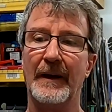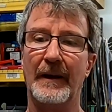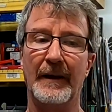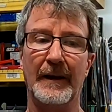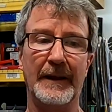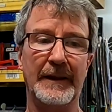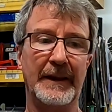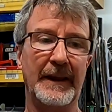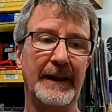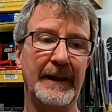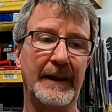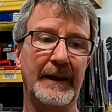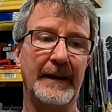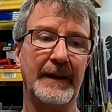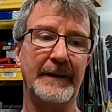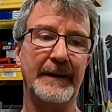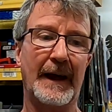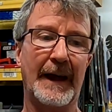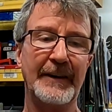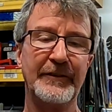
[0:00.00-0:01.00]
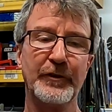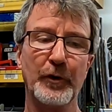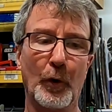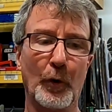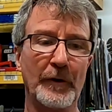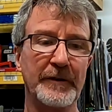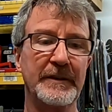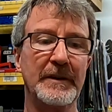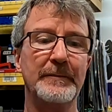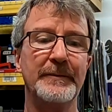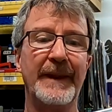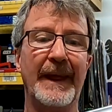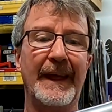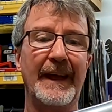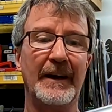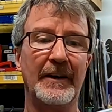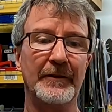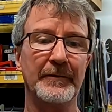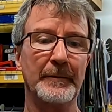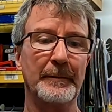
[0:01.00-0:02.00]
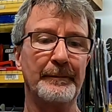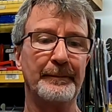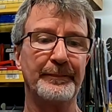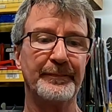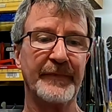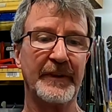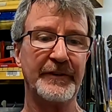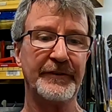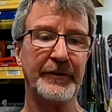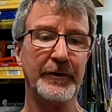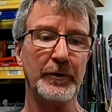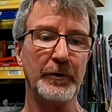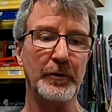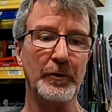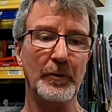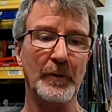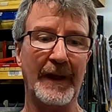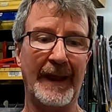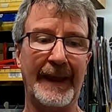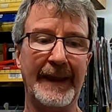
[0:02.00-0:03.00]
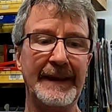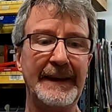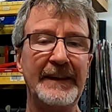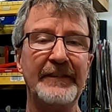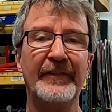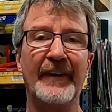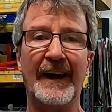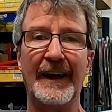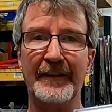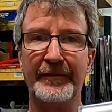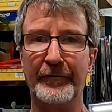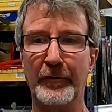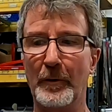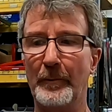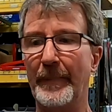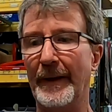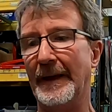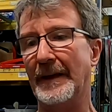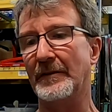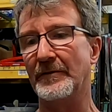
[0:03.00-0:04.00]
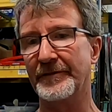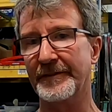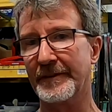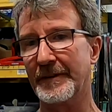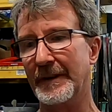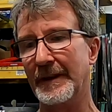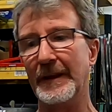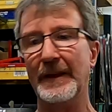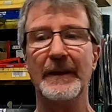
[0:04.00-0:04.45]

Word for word: Uh, and I torqued them down to 85 foot-pounds.